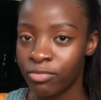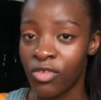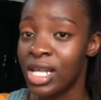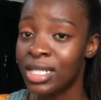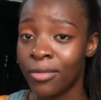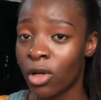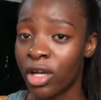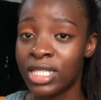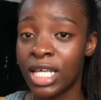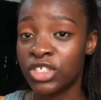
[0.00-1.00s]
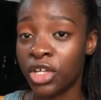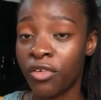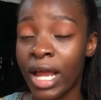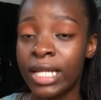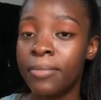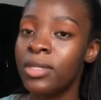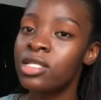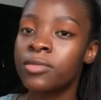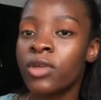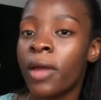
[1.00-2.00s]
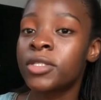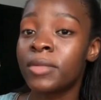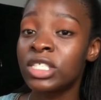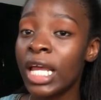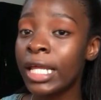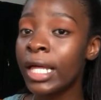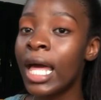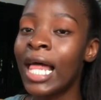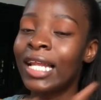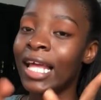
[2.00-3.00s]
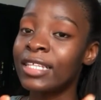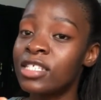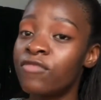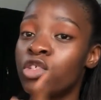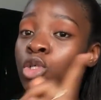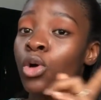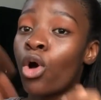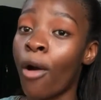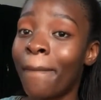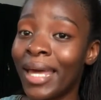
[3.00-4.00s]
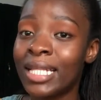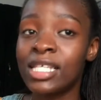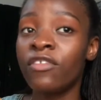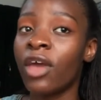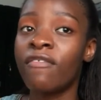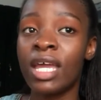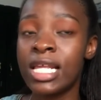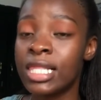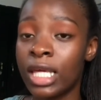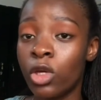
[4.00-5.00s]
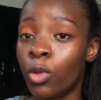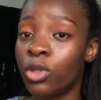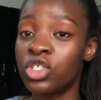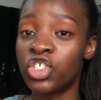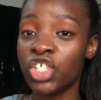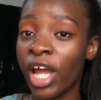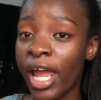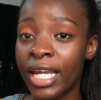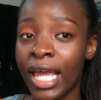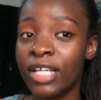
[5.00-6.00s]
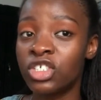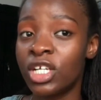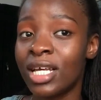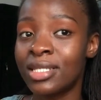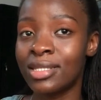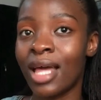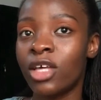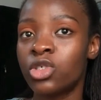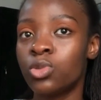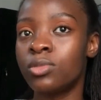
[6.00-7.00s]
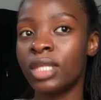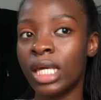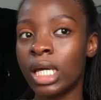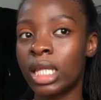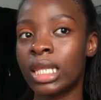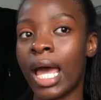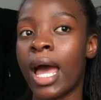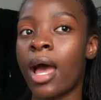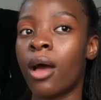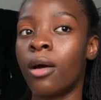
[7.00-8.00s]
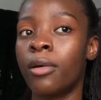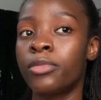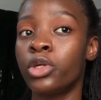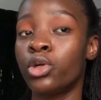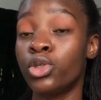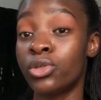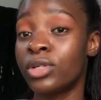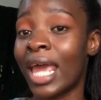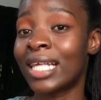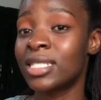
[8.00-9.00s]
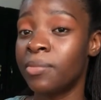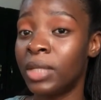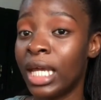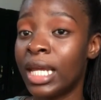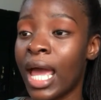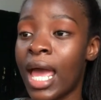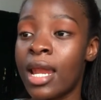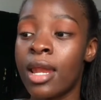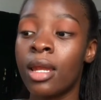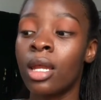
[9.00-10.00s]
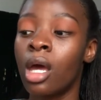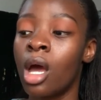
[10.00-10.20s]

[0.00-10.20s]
relatable content generally. Please subscribe to my channel, like this video, comment if you have anything you want to share, any additional styles you think that you know, you could explain and